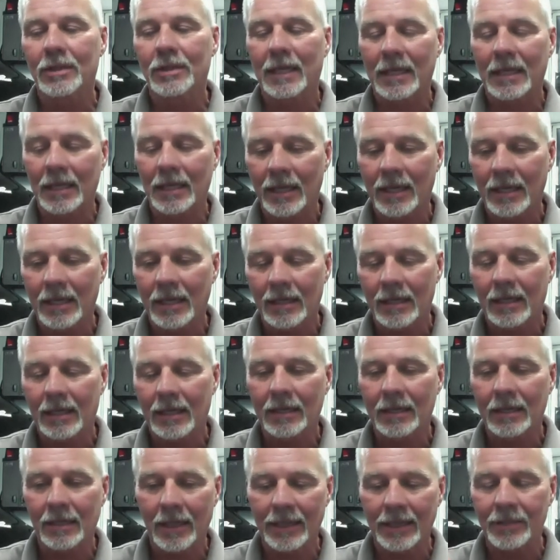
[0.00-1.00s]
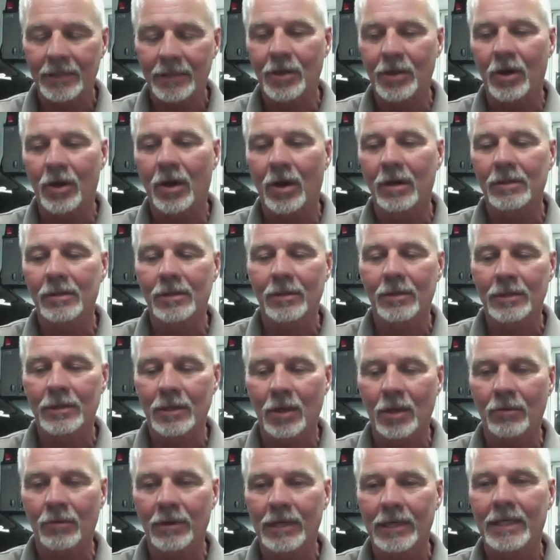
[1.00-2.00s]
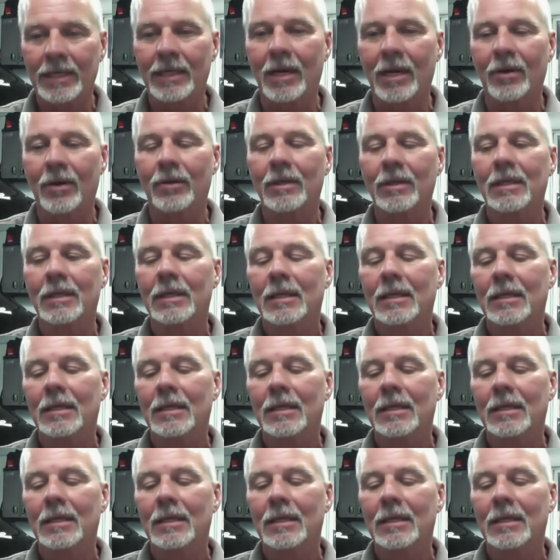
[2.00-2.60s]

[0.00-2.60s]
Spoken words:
I clay the car so it's all ready to go.